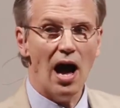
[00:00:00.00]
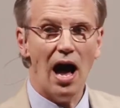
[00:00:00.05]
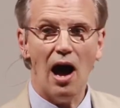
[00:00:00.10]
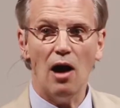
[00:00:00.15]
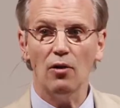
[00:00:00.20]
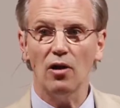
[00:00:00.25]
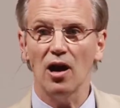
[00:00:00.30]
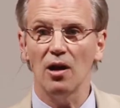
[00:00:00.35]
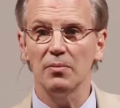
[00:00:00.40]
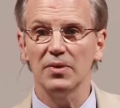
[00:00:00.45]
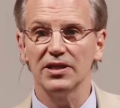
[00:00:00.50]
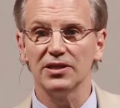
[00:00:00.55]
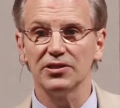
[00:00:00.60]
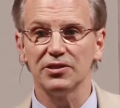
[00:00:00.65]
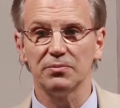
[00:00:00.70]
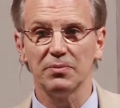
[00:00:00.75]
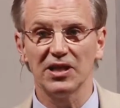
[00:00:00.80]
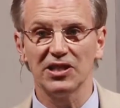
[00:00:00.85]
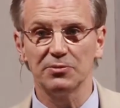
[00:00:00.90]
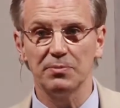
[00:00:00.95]
how come
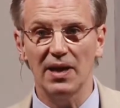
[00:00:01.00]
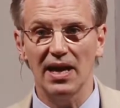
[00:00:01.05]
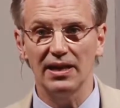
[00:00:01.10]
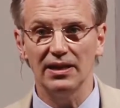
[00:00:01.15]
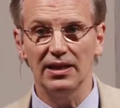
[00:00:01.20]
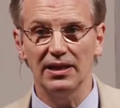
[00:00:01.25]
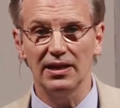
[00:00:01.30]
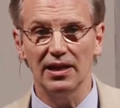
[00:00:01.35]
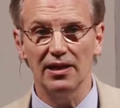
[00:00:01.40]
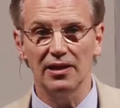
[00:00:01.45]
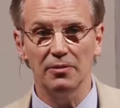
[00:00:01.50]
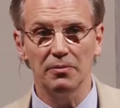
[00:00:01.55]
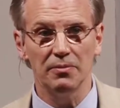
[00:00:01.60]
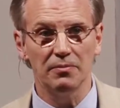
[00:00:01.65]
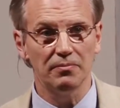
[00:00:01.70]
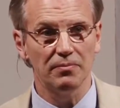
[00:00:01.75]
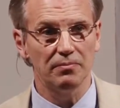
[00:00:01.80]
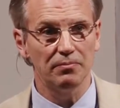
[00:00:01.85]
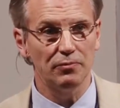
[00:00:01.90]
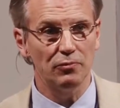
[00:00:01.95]
it's expanding at a
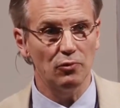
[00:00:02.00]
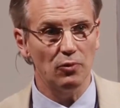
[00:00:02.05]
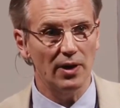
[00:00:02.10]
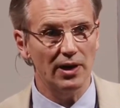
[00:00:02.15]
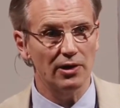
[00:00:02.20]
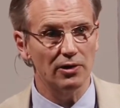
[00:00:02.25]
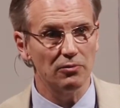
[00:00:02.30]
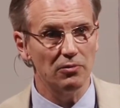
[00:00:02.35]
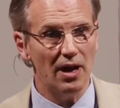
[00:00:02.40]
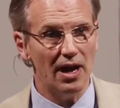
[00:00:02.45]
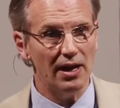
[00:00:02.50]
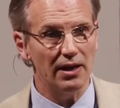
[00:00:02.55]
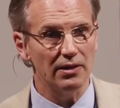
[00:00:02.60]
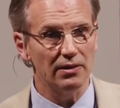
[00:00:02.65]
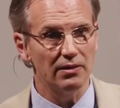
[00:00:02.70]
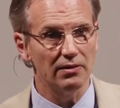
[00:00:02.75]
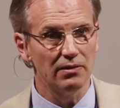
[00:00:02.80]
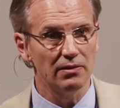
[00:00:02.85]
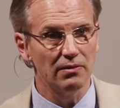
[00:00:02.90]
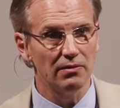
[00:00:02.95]
quicker rate?